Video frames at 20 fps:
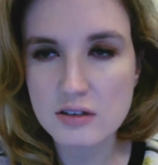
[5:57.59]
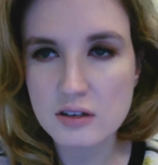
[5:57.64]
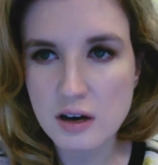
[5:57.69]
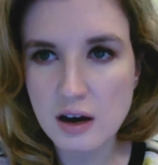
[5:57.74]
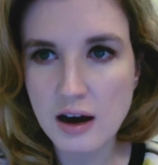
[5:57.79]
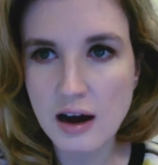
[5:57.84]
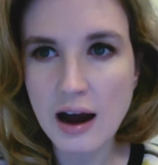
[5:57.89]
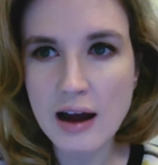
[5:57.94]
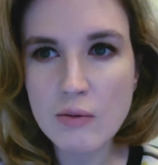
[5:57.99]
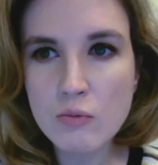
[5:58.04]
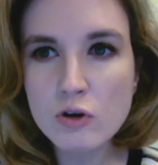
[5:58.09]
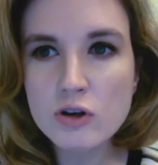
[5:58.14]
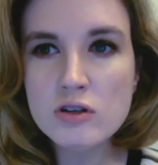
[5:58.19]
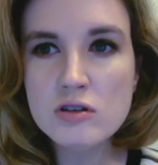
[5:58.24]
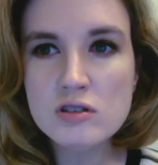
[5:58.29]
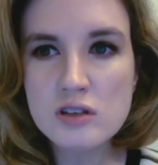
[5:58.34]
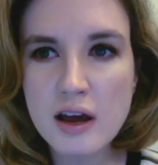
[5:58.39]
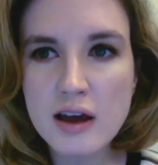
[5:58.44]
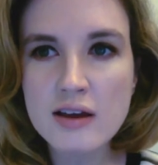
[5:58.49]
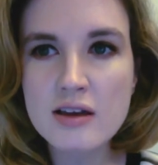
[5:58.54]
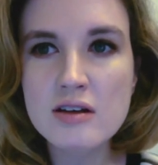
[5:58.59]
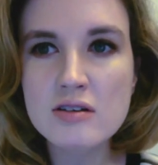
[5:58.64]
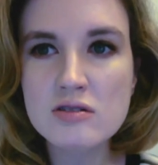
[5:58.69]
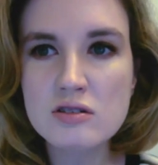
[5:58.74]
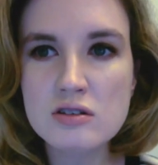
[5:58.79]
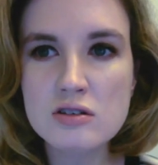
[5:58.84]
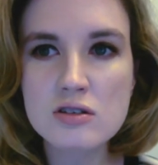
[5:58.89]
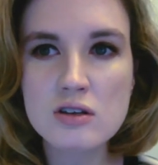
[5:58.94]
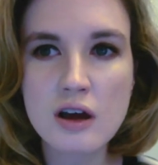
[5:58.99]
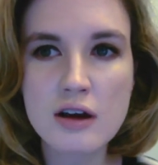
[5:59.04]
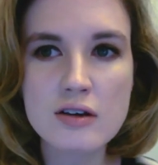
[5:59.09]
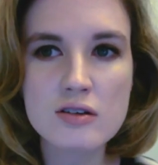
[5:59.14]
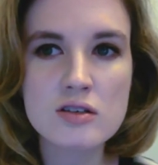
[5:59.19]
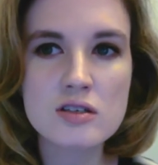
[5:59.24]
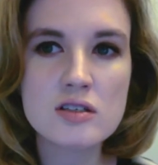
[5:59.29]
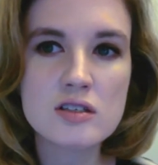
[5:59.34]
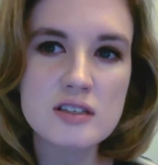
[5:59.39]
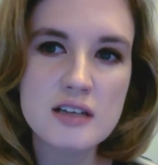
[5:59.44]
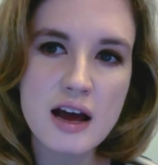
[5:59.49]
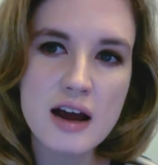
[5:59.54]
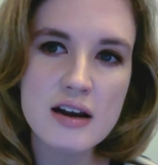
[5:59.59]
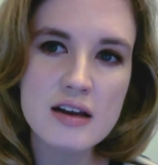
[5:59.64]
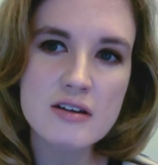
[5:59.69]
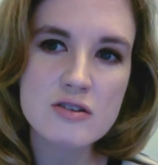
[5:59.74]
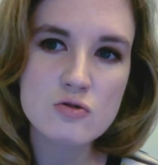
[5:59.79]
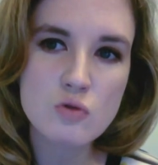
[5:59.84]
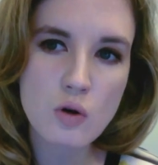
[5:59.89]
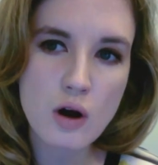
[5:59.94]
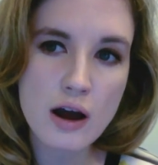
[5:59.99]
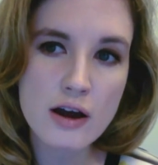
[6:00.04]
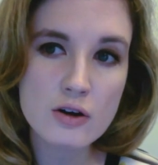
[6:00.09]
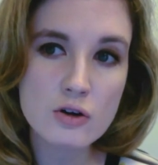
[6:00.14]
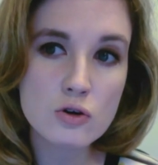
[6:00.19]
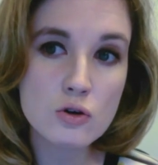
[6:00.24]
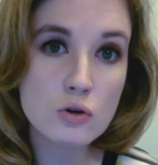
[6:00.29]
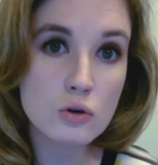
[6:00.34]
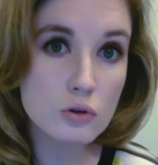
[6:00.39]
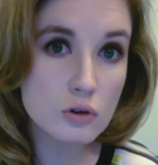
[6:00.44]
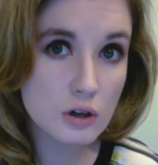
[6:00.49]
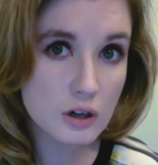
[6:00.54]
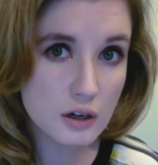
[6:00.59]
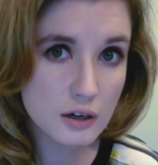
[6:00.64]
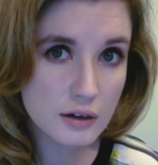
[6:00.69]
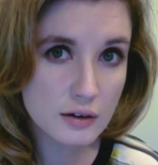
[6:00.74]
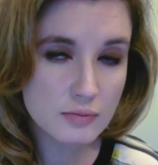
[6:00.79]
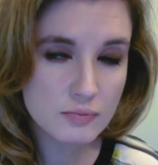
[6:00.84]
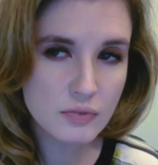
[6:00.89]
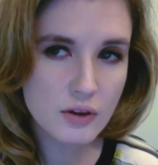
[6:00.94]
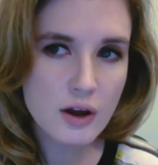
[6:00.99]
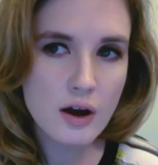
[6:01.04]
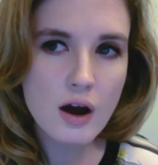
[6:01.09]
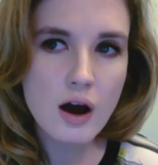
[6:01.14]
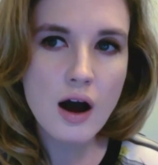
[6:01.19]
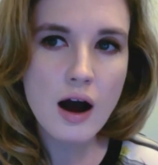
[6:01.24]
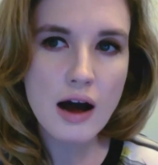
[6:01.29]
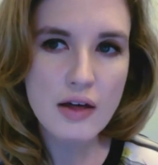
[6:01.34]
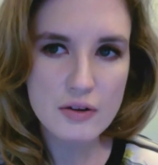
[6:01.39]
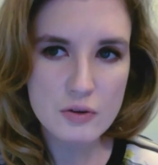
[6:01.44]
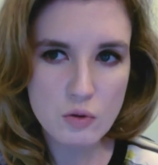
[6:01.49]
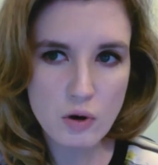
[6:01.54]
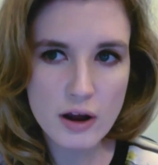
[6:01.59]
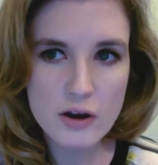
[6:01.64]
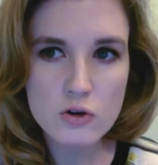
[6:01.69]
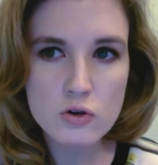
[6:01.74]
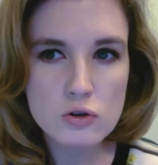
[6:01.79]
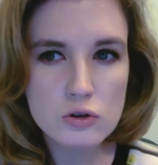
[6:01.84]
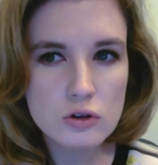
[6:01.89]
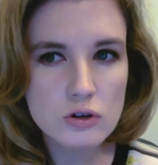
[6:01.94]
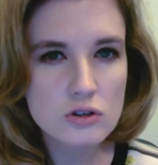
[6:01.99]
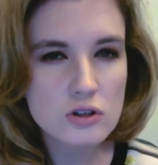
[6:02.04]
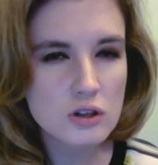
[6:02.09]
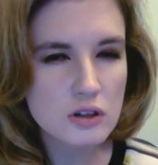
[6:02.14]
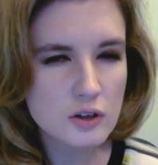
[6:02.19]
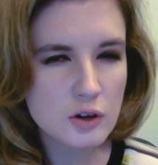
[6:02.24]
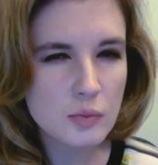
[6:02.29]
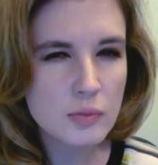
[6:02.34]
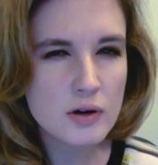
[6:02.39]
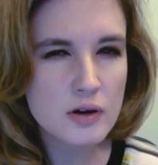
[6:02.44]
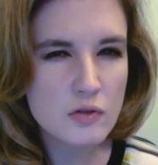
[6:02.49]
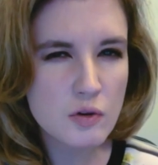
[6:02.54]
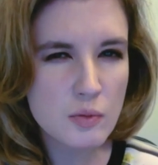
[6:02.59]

I wouldn't say he's as steady as Ryan Coogler. I think Ryan Coogler is a little bit of